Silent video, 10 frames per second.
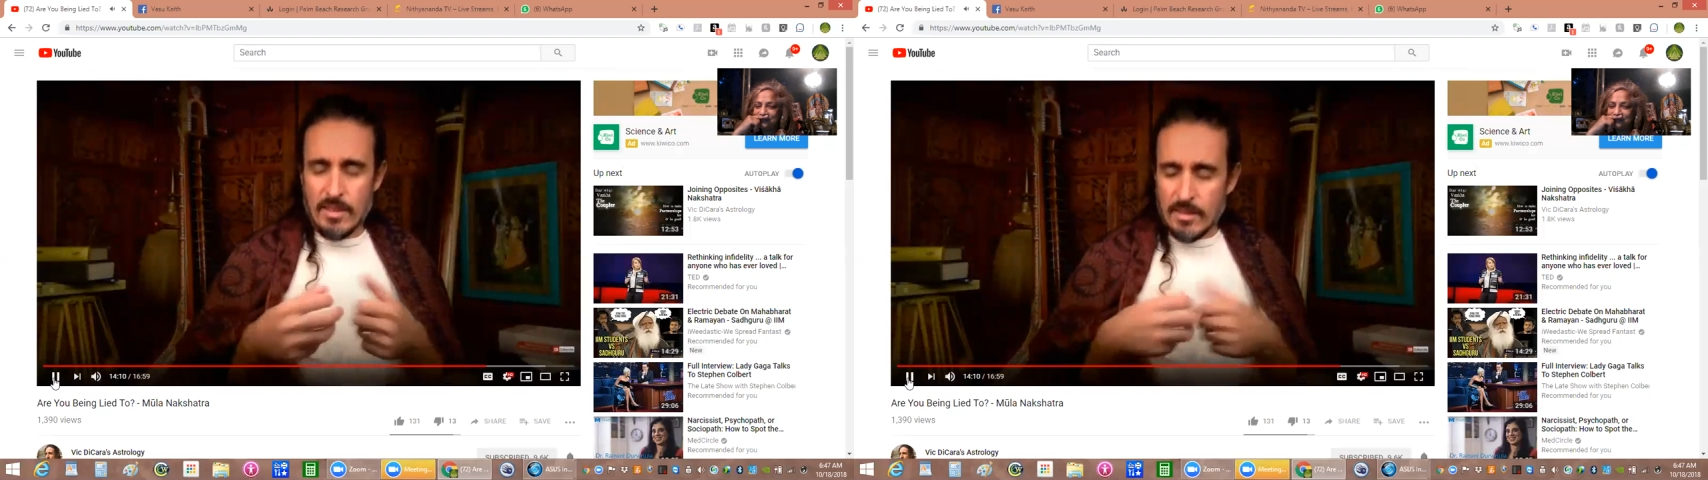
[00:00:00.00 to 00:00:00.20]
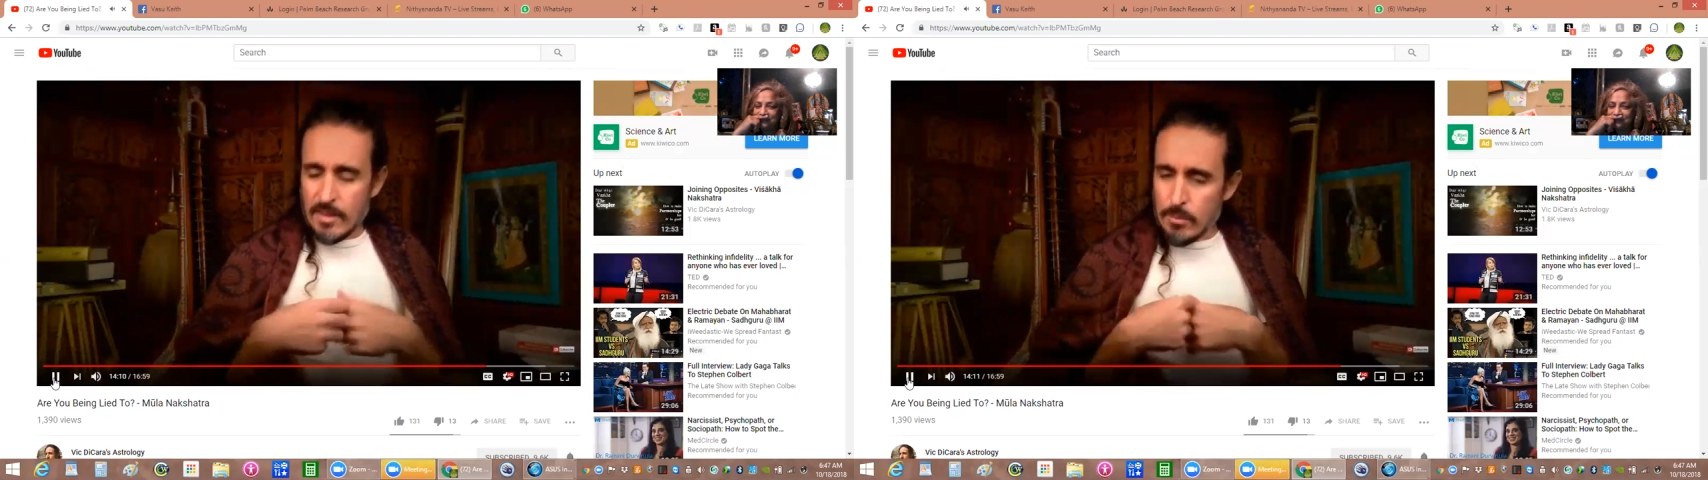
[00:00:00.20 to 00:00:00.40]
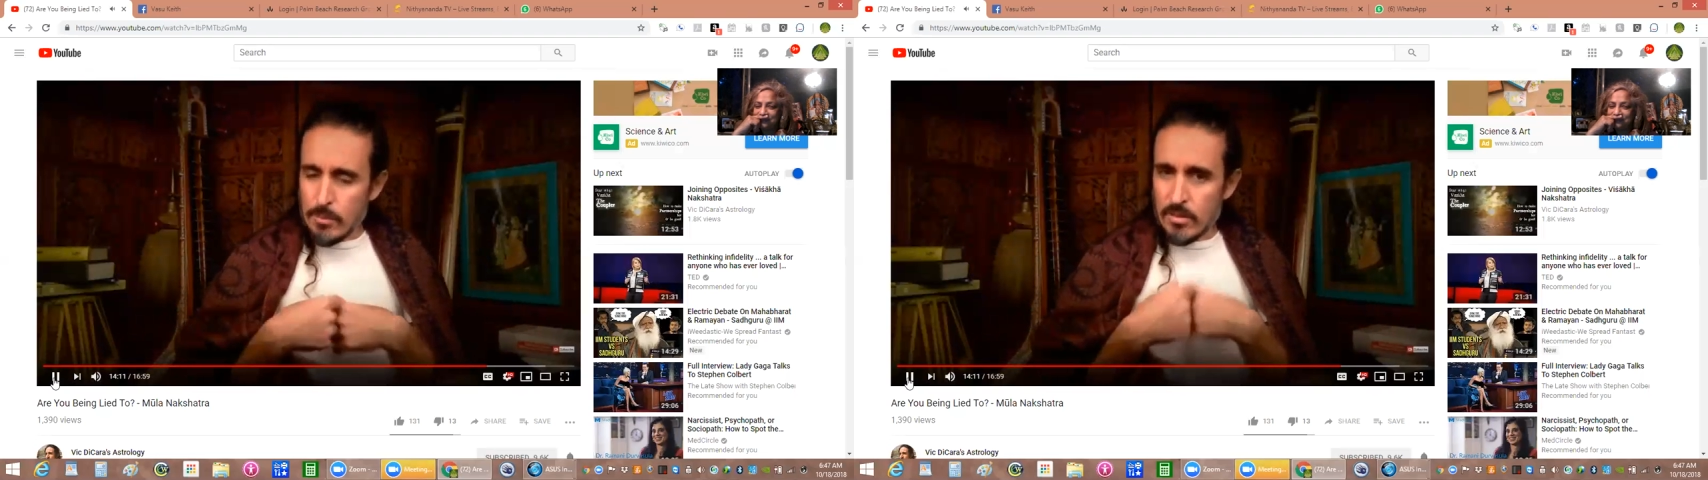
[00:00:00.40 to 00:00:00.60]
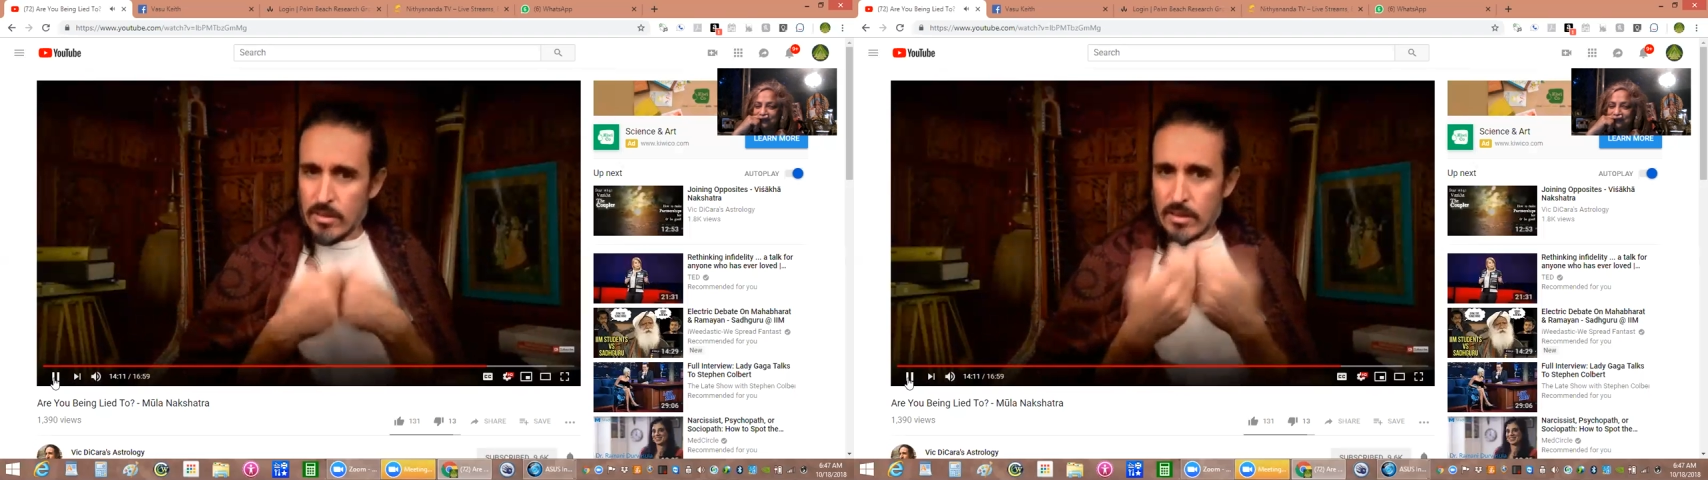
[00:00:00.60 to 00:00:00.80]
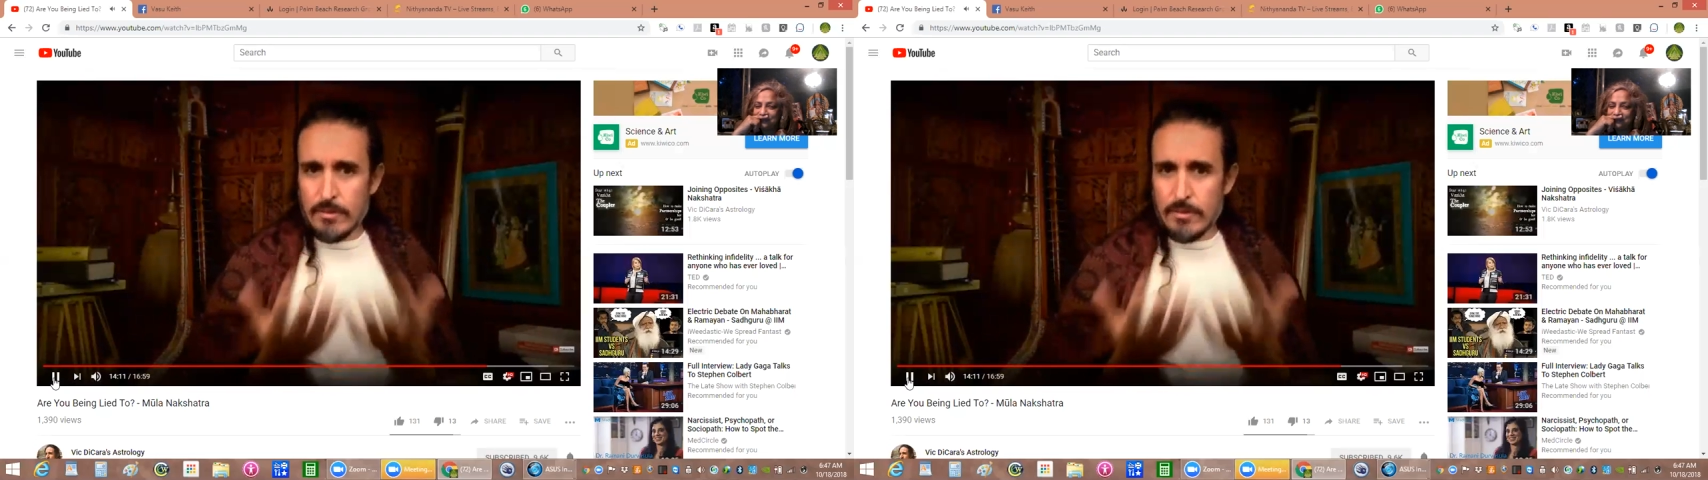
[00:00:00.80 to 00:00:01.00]
They
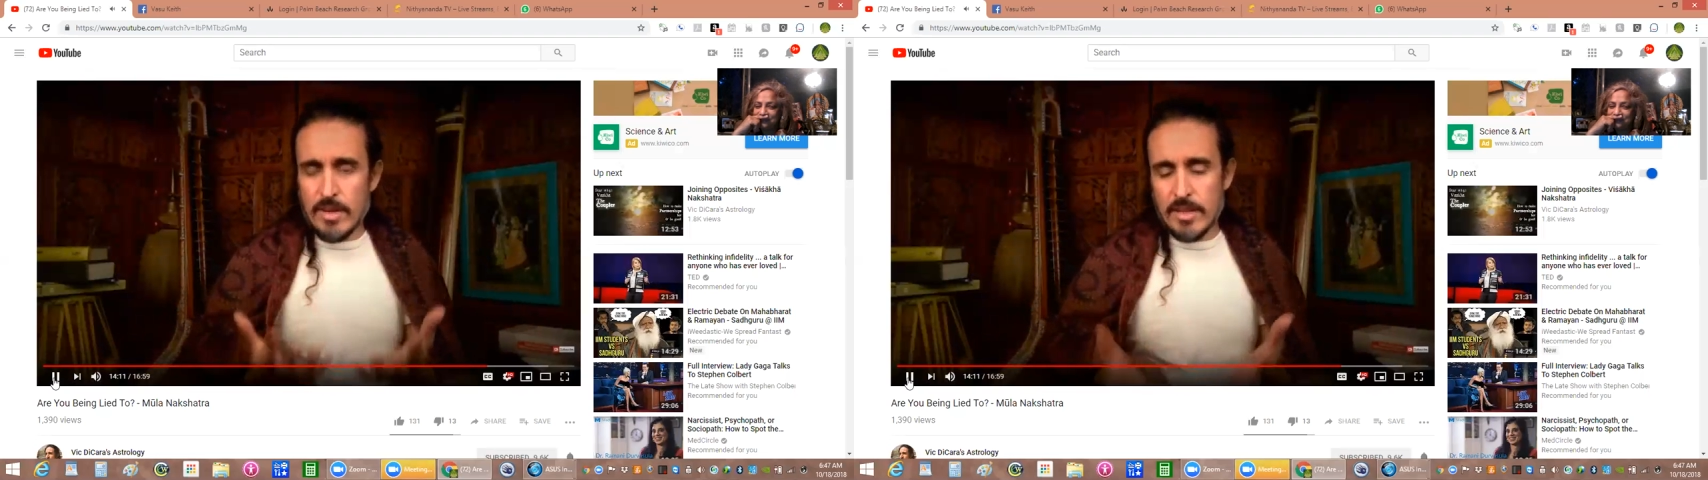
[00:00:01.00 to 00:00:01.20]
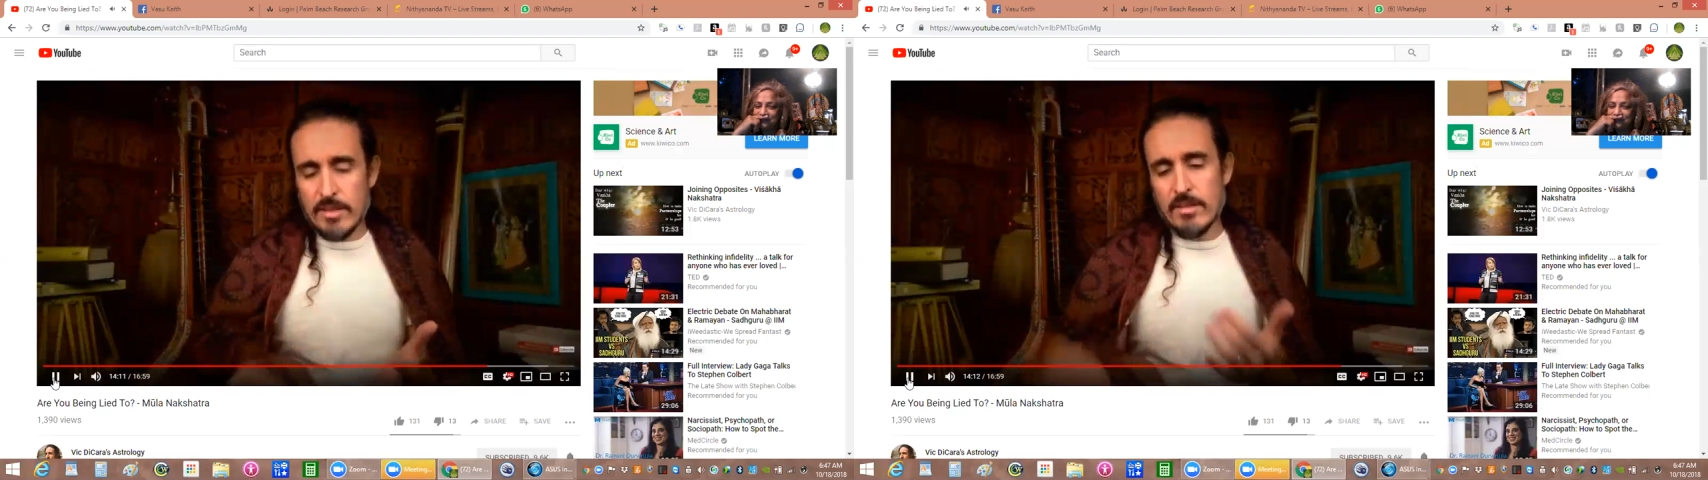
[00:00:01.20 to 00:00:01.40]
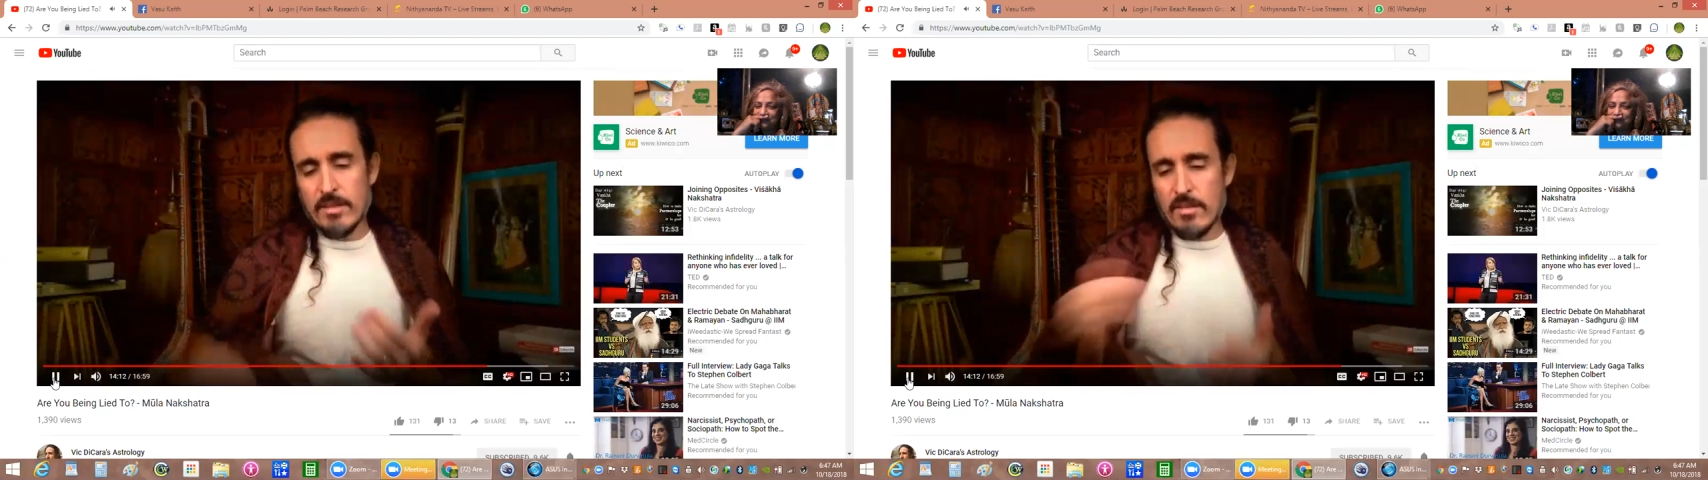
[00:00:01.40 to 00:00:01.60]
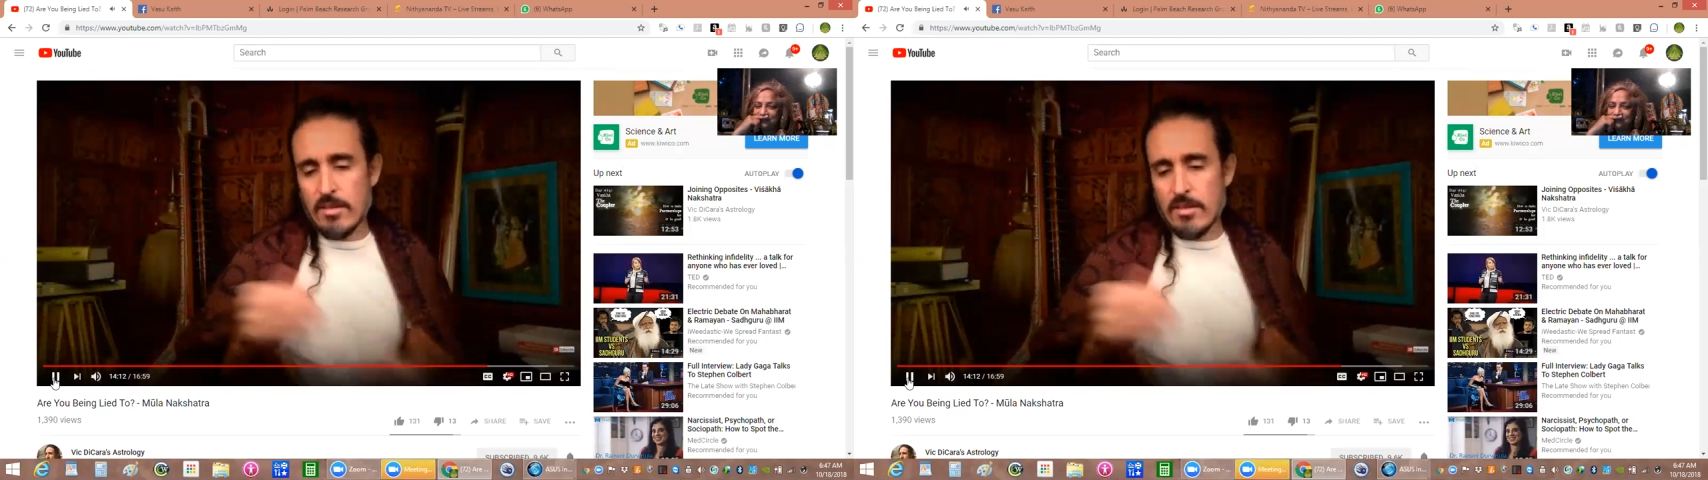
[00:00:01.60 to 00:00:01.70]
proliferate. There's another